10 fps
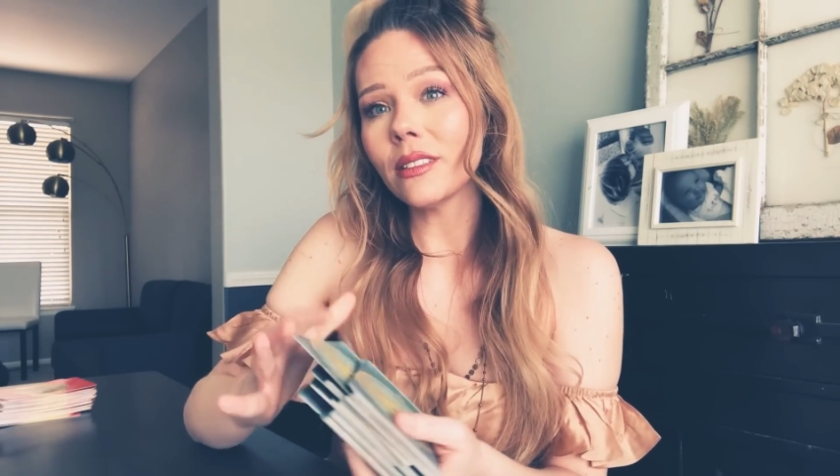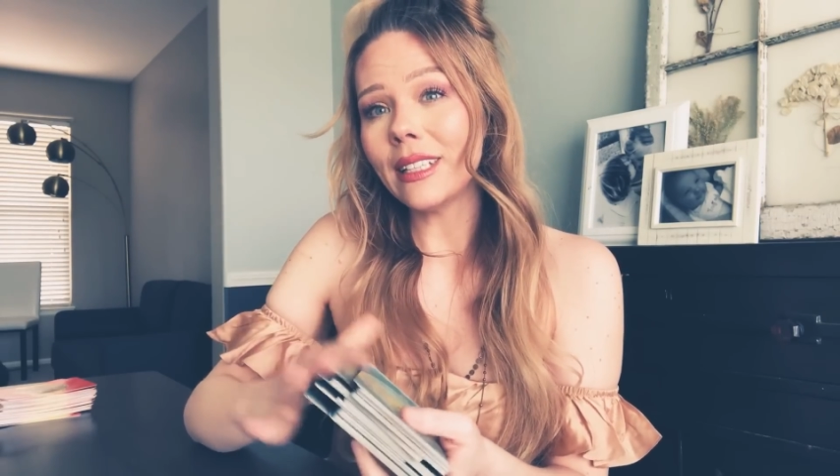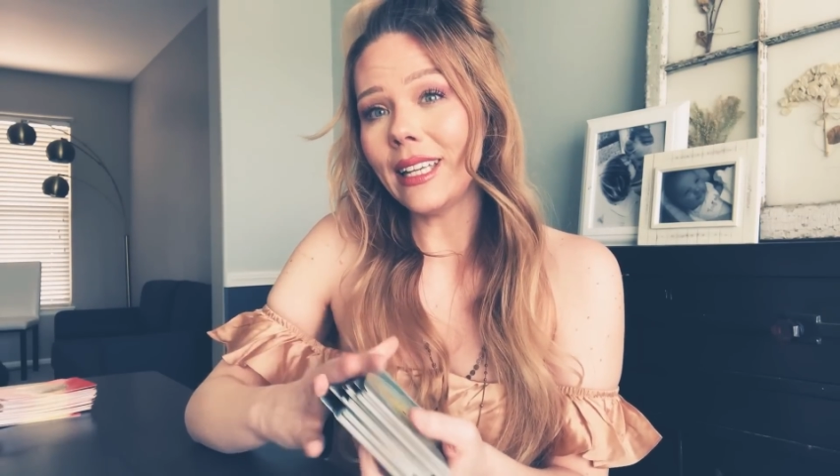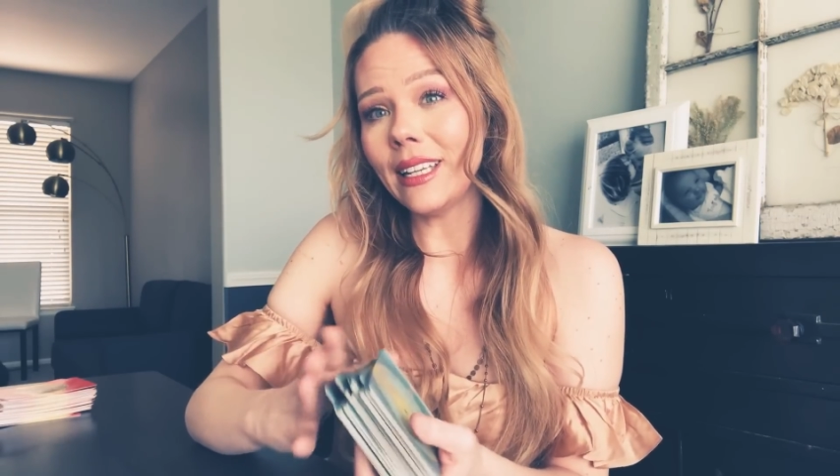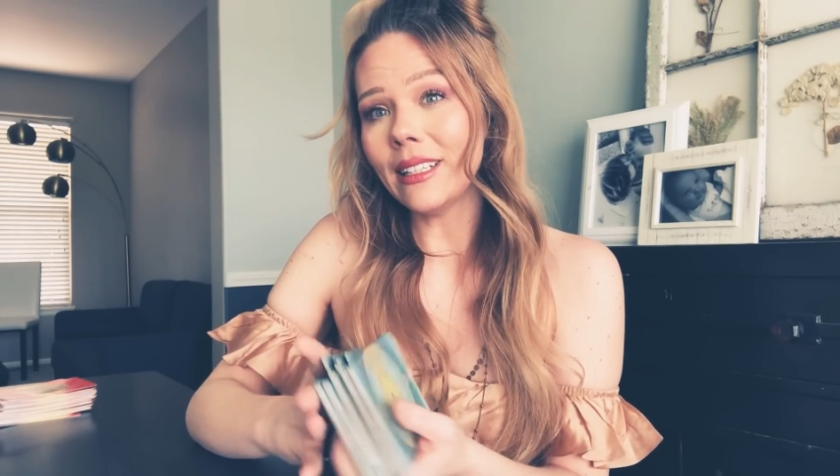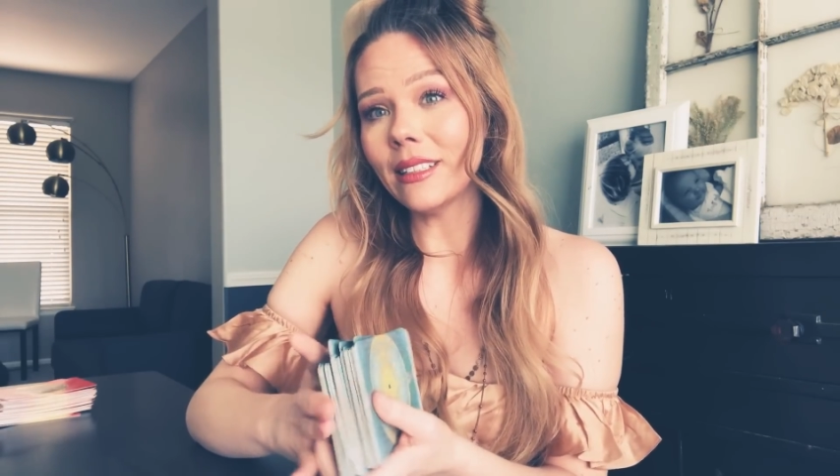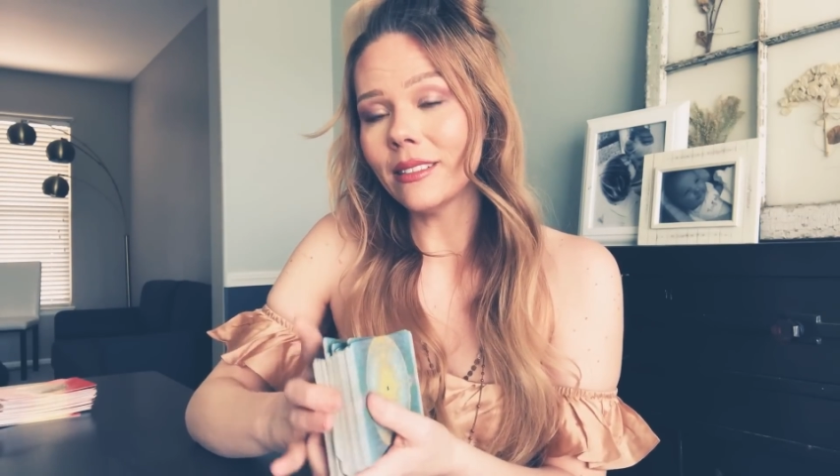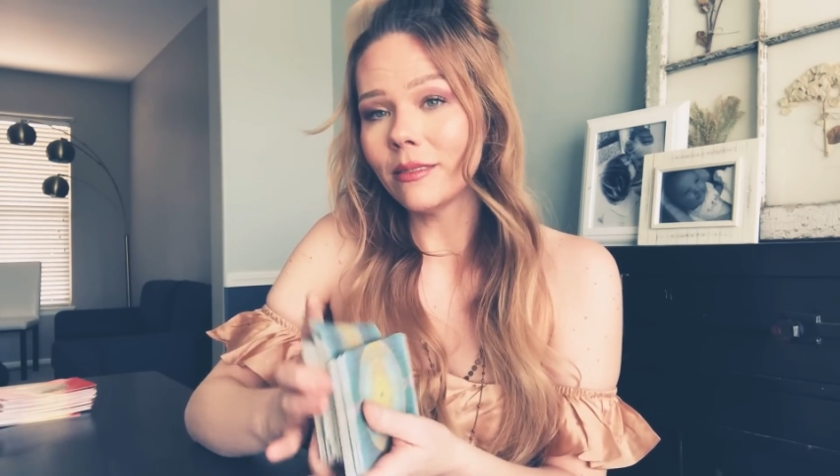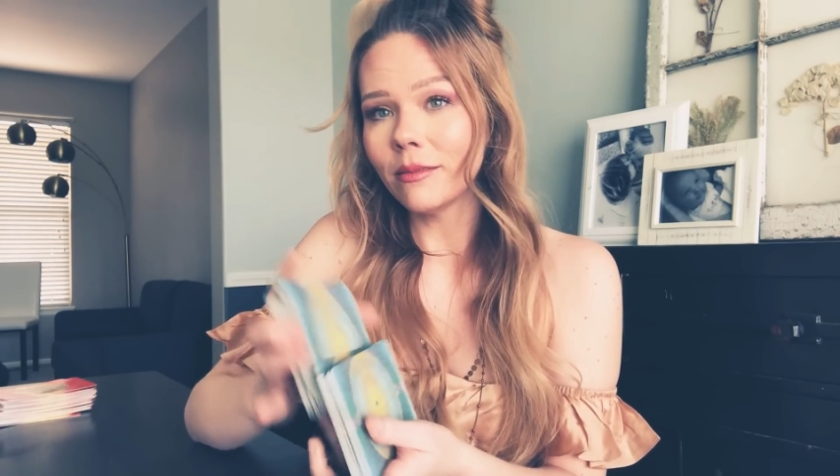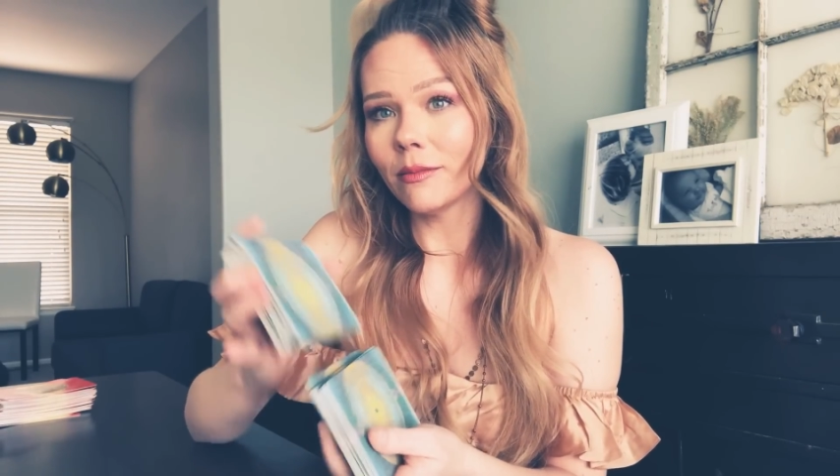lead
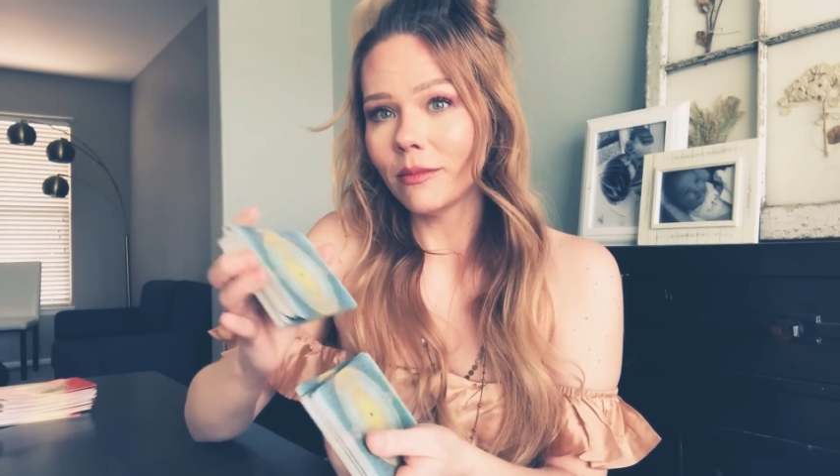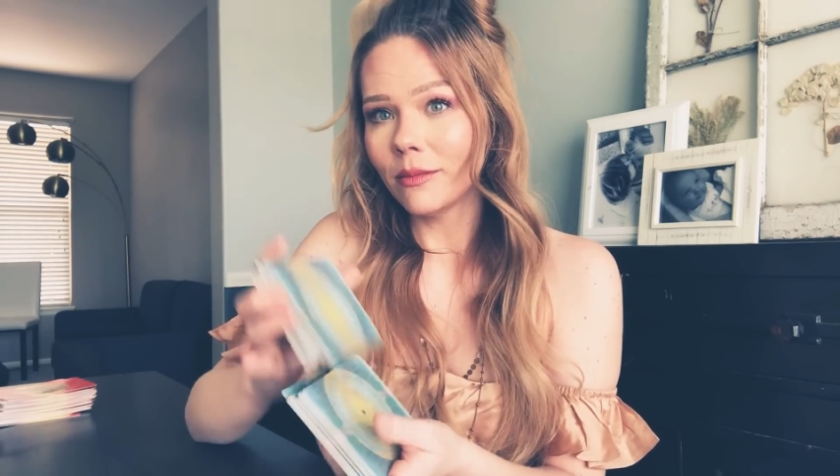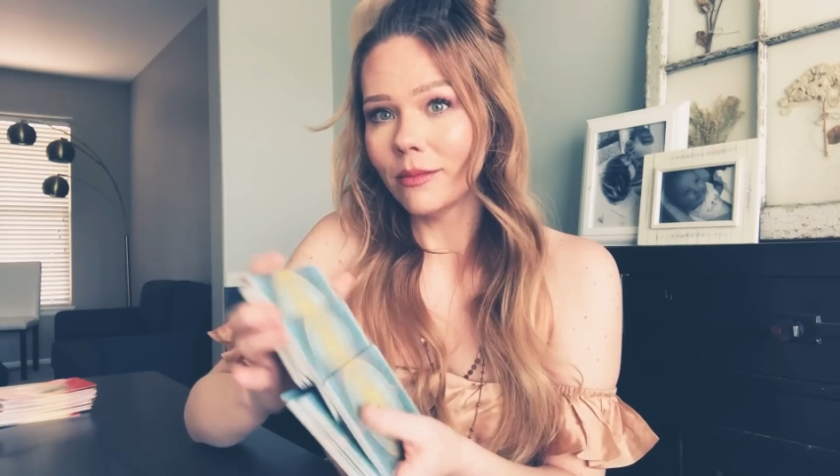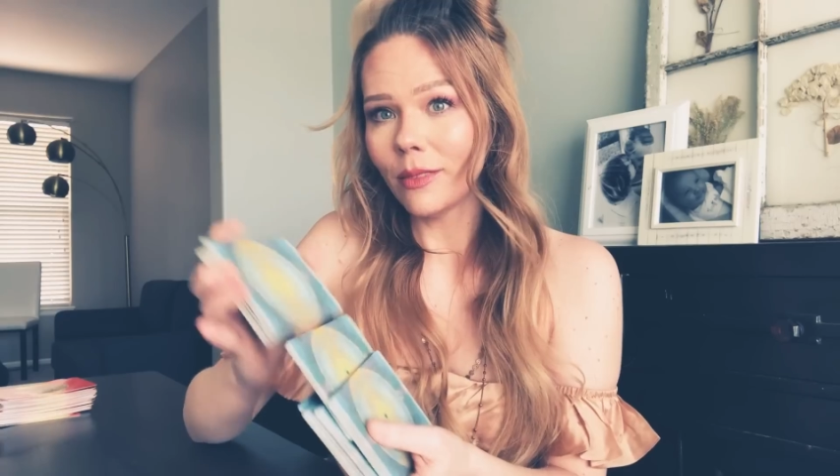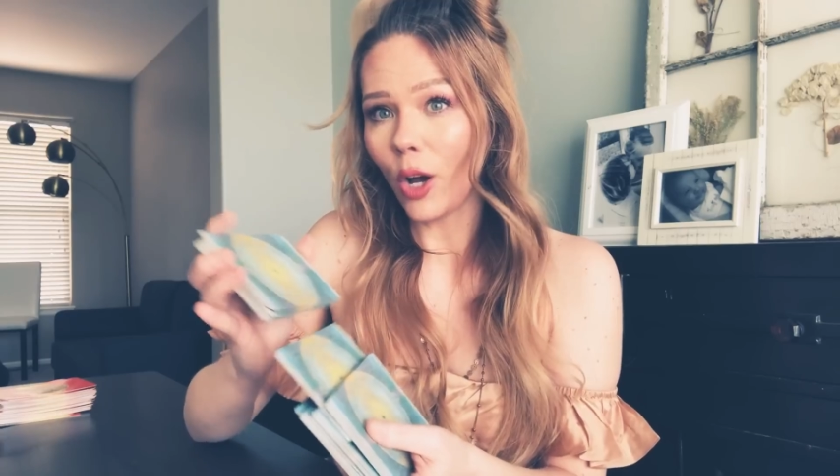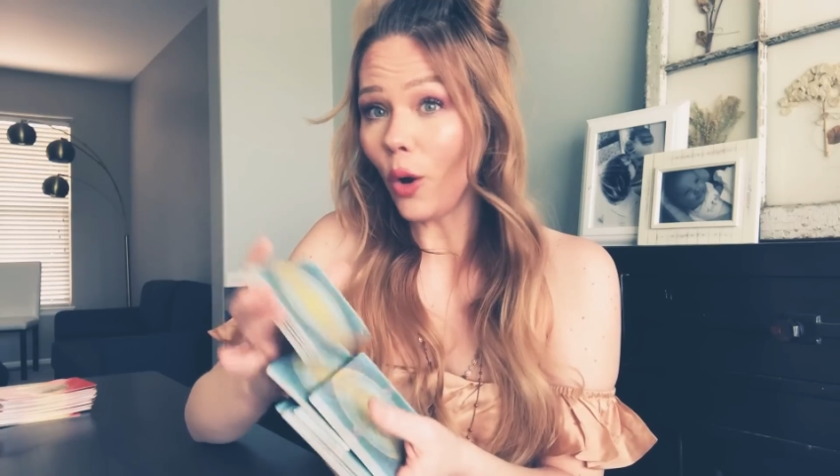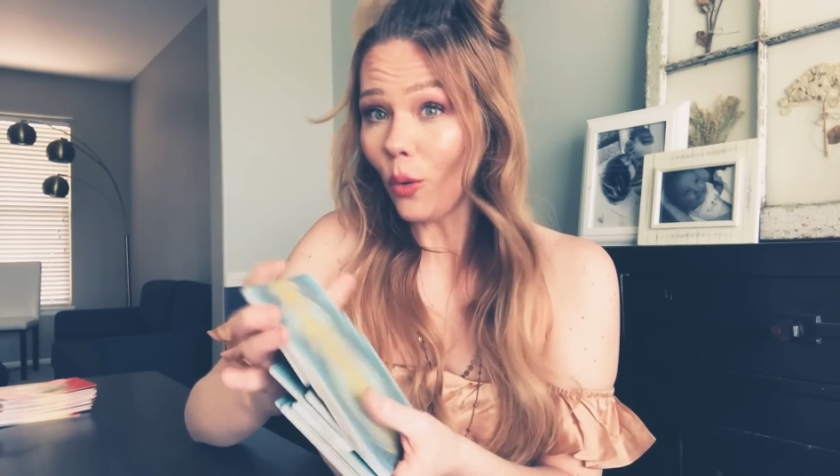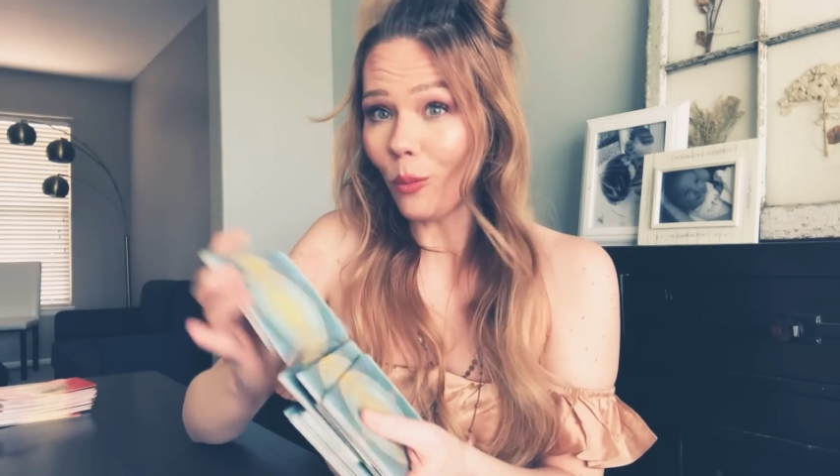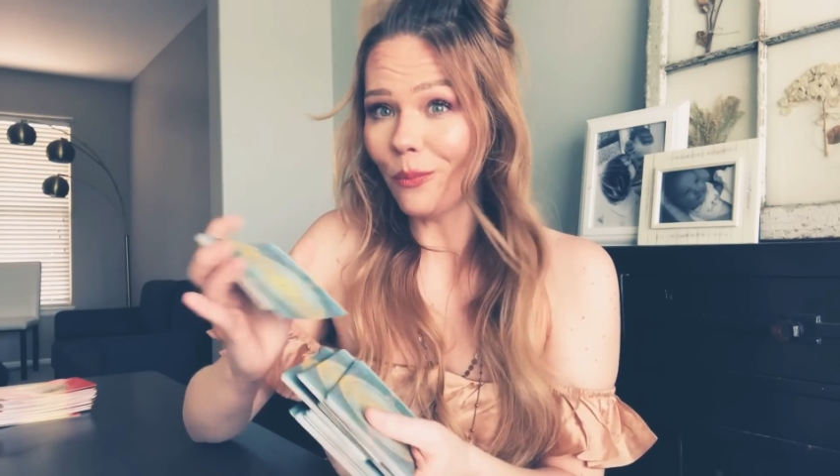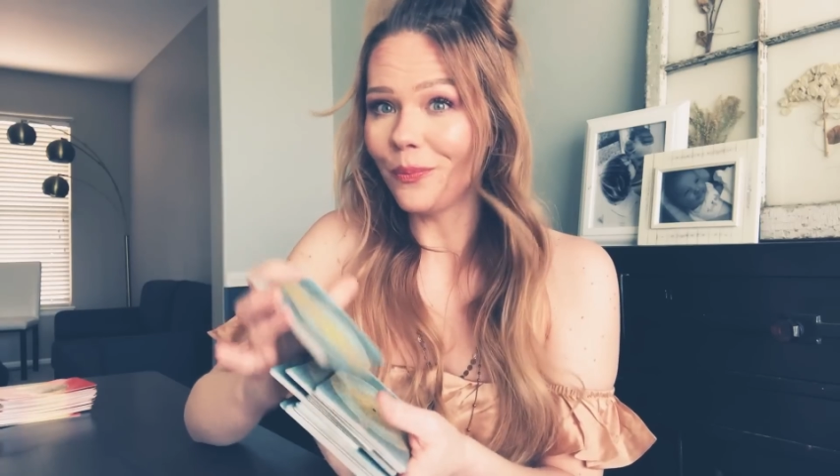
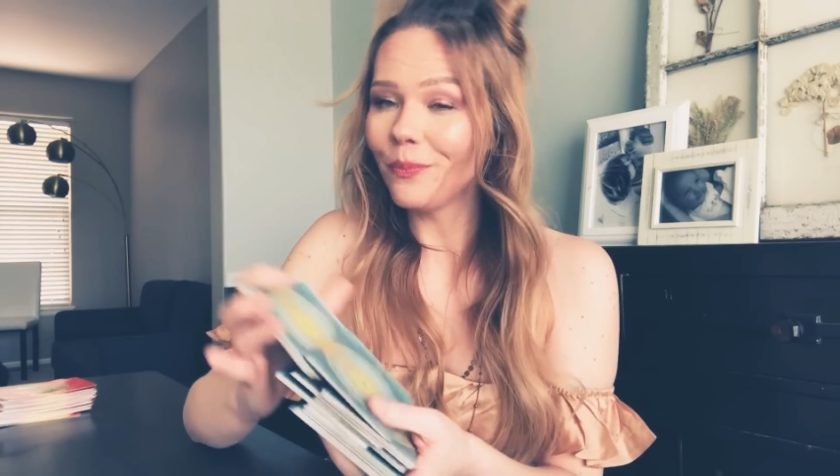home.